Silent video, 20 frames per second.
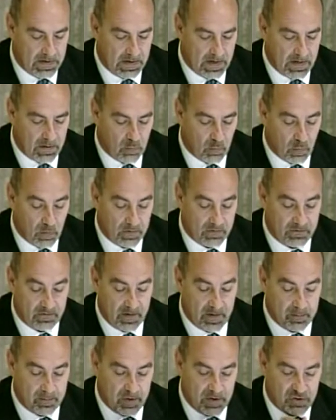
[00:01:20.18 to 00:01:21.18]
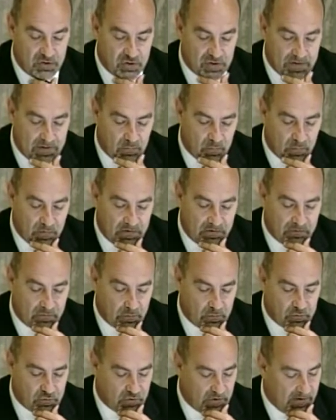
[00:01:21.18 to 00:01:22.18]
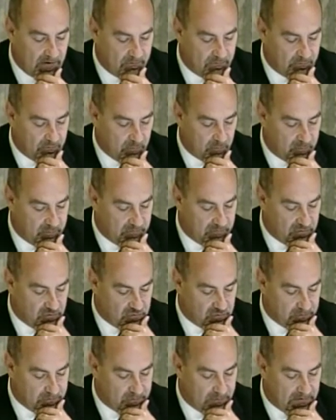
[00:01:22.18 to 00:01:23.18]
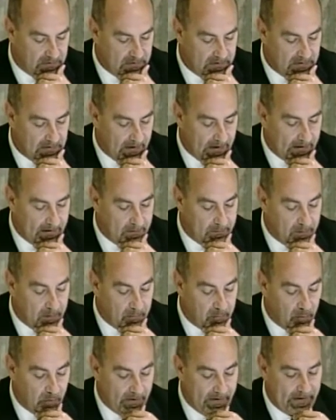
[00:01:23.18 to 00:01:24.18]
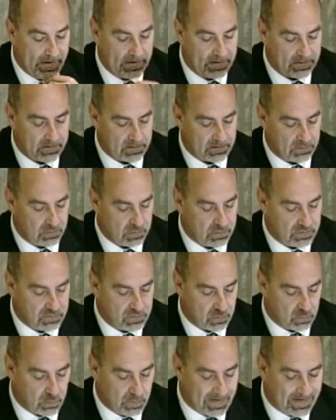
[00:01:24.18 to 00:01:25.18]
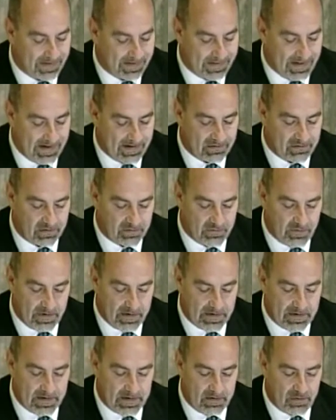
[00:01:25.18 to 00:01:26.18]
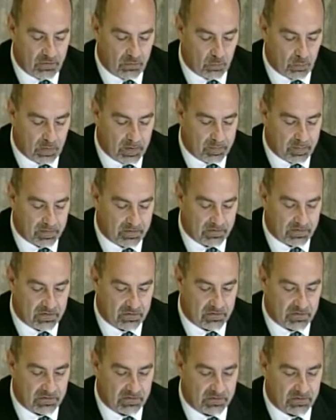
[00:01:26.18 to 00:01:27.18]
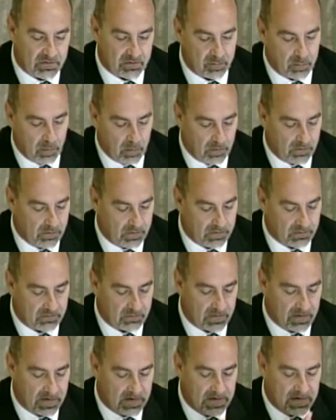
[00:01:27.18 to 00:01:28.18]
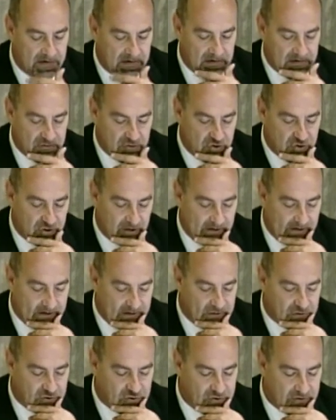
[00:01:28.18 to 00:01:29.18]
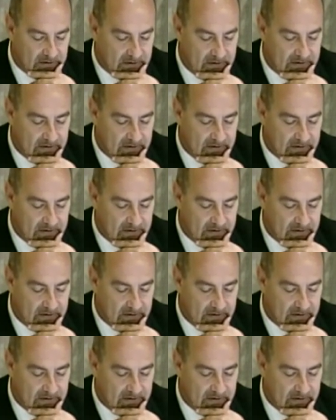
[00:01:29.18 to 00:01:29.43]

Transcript: and one's a Budget and Research Officer position. Item number 8 looks to reclassify 3 positions as part of this change.